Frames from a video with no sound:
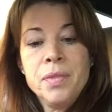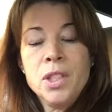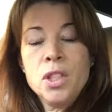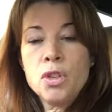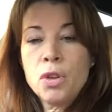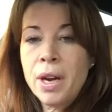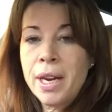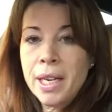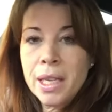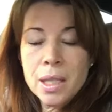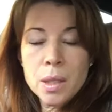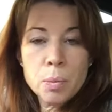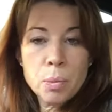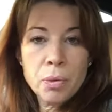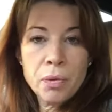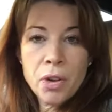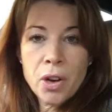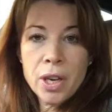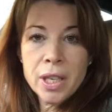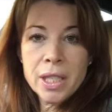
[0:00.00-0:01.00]
Training is
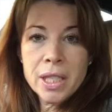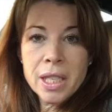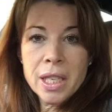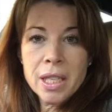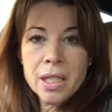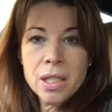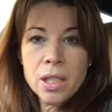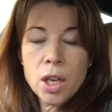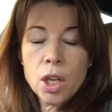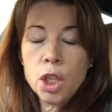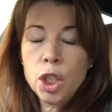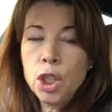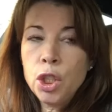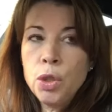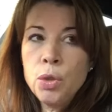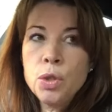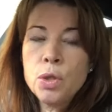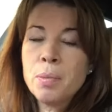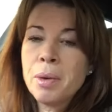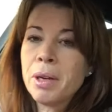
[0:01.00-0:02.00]
provided, a
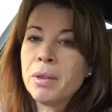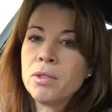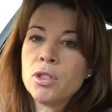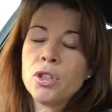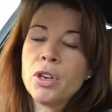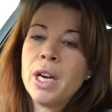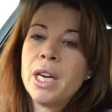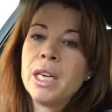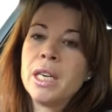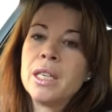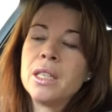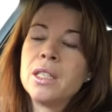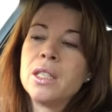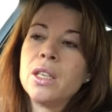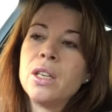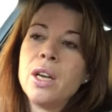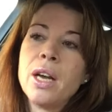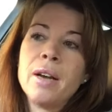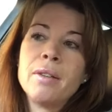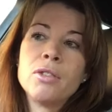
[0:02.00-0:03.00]
huge amount of training, so
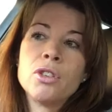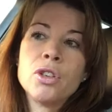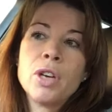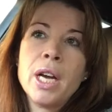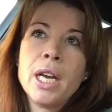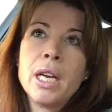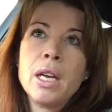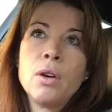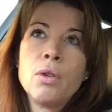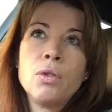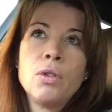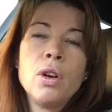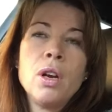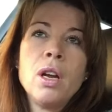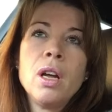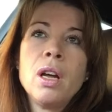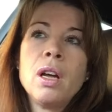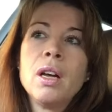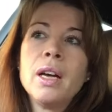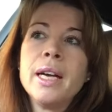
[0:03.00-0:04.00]
you have training
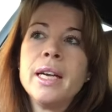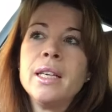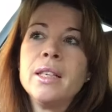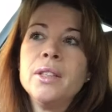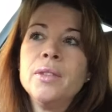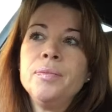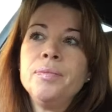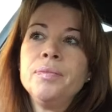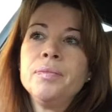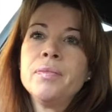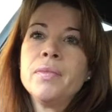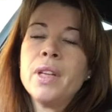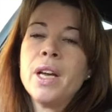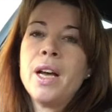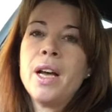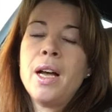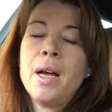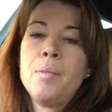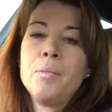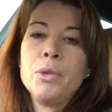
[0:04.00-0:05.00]
online,
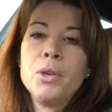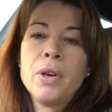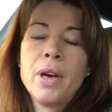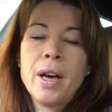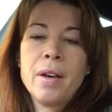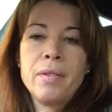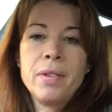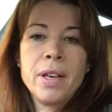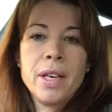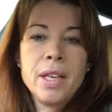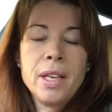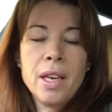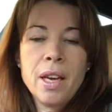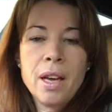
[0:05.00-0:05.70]
you have it